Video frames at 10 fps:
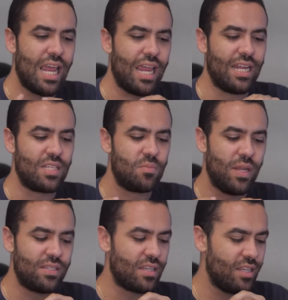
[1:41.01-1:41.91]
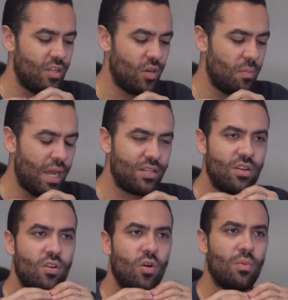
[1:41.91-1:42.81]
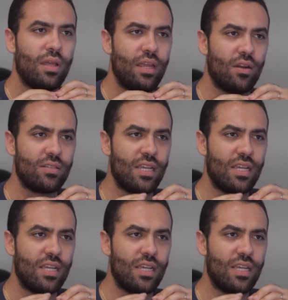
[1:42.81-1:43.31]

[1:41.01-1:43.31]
and it's basically you know imagine a normal ar